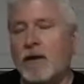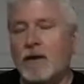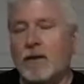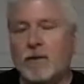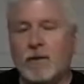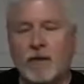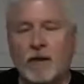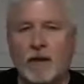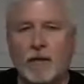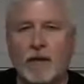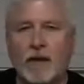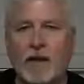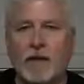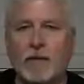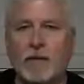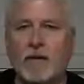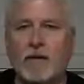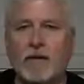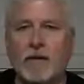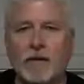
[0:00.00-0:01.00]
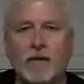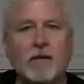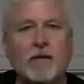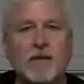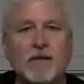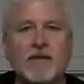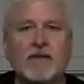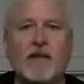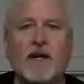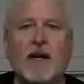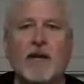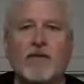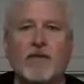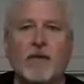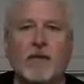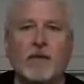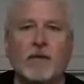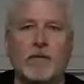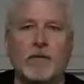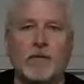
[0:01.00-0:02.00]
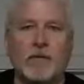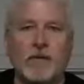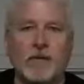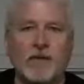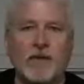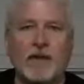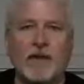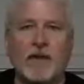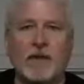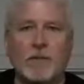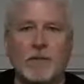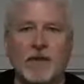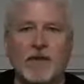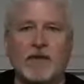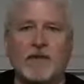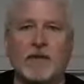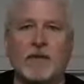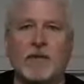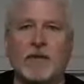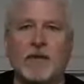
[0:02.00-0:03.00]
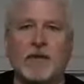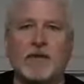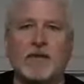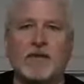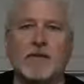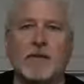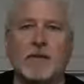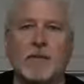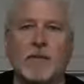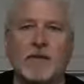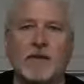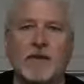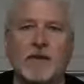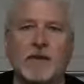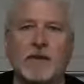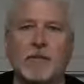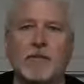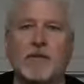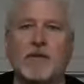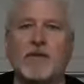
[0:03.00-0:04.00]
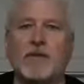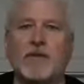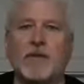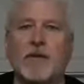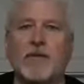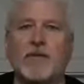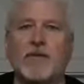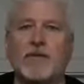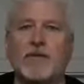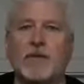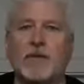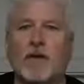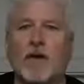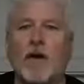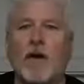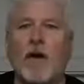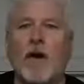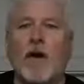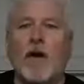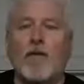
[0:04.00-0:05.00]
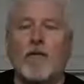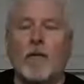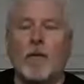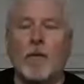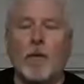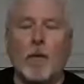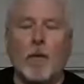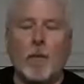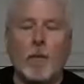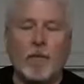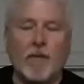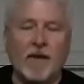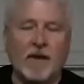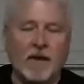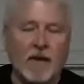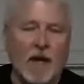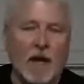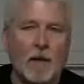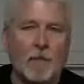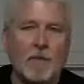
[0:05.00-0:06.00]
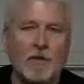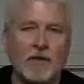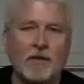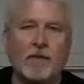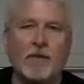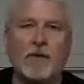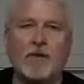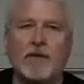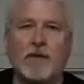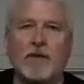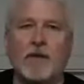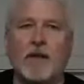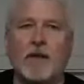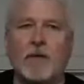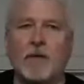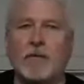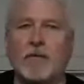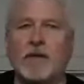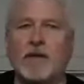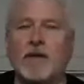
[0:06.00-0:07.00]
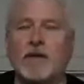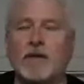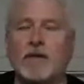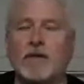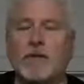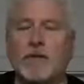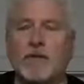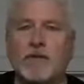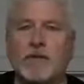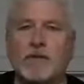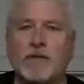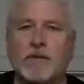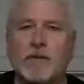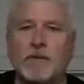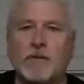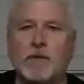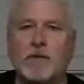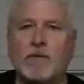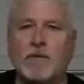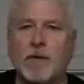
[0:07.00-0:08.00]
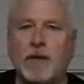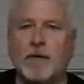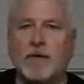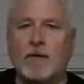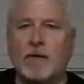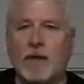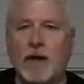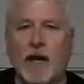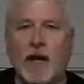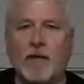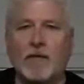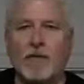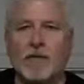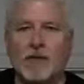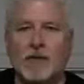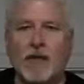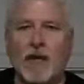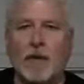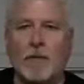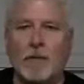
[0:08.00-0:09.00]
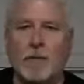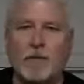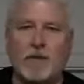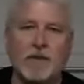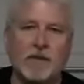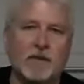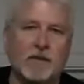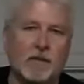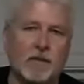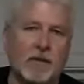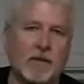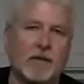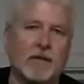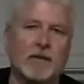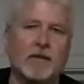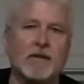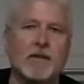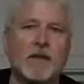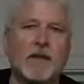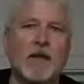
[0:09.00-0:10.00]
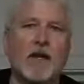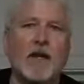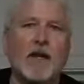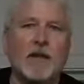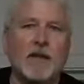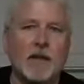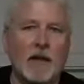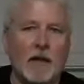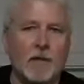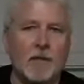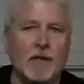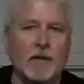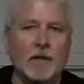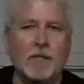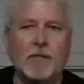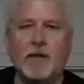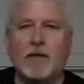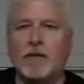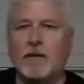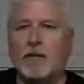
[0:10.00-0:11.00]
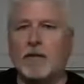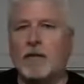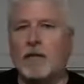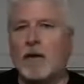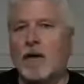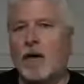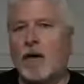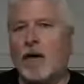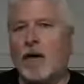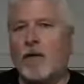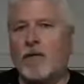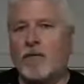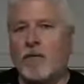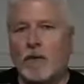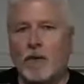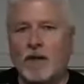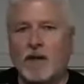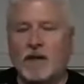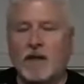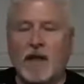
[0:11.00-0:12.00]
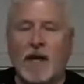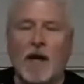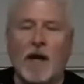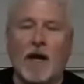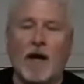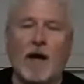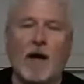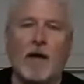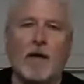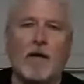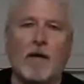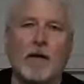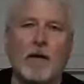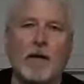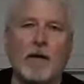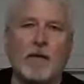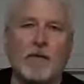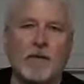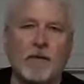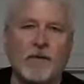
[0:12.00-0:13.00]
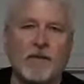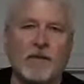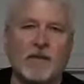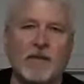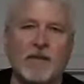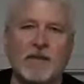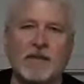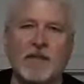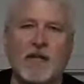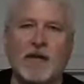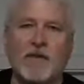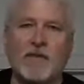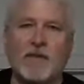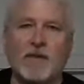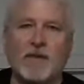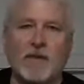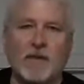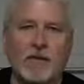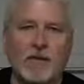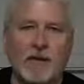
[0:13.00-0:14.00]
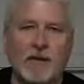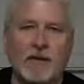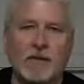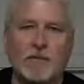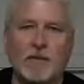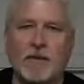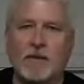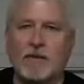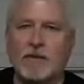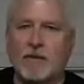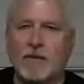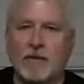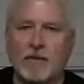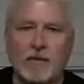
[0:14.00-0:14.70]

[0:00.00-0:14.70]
308. They're designed for defeating pistol rounds to protect the police officer from the common threat that they would run into in the streets, which would be your average common pistol rounds, 9mm, 40 cal, 357, 38 special